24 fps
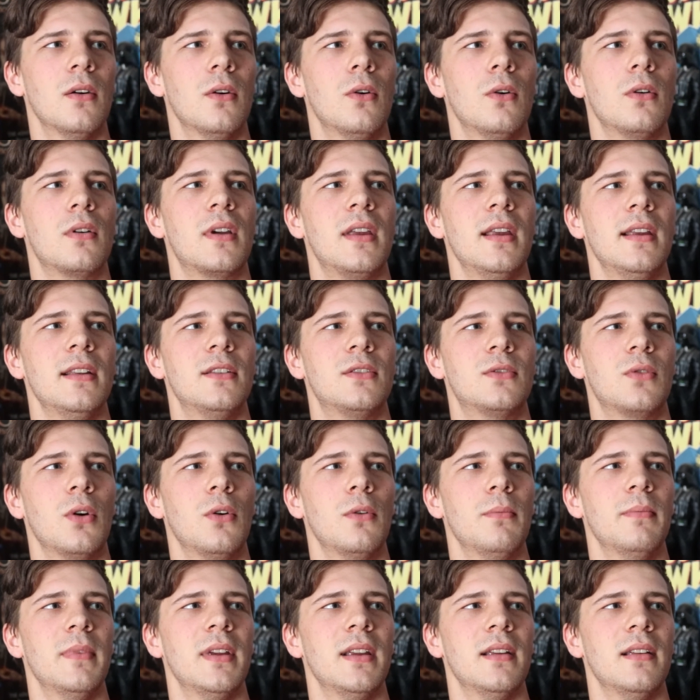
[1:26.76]
okay,
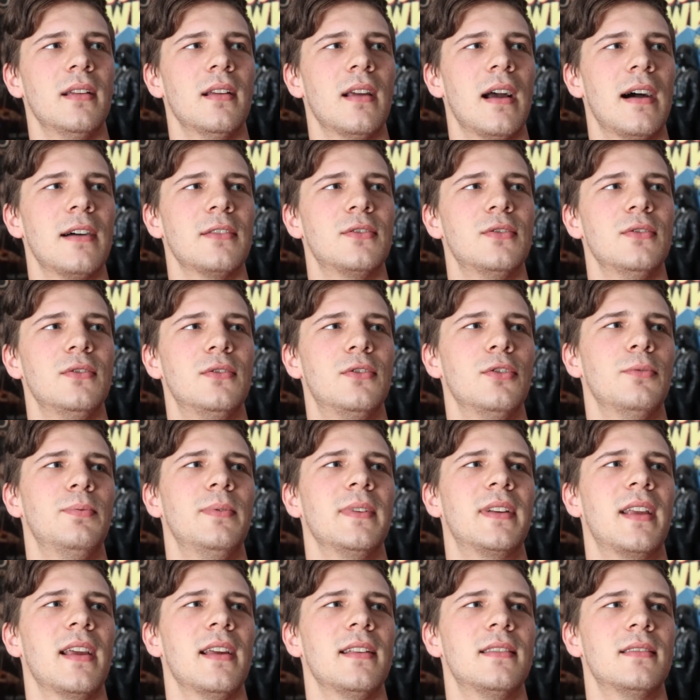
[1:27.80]
taught me how to
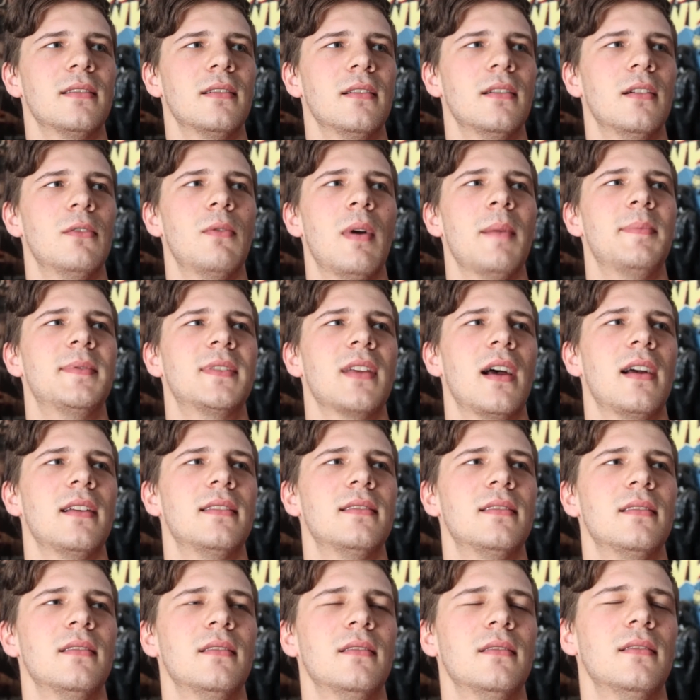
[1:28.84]
duplicate a
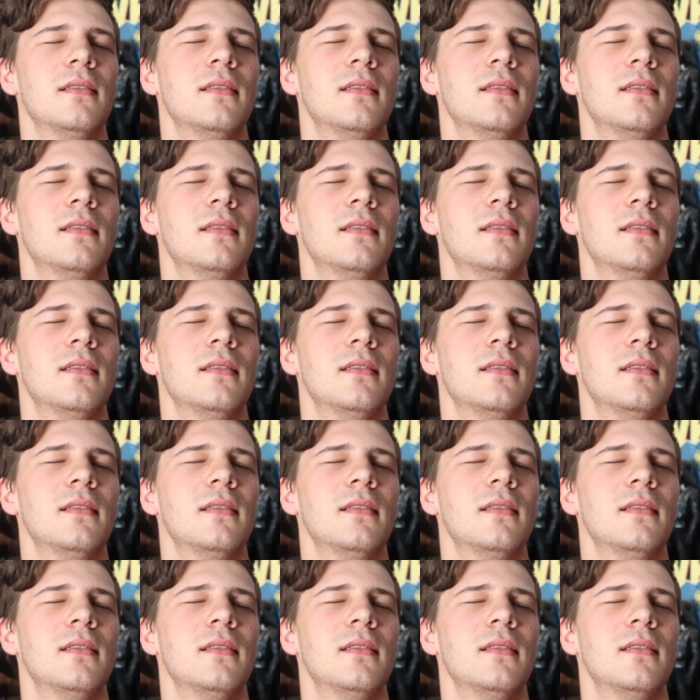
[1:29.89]
website.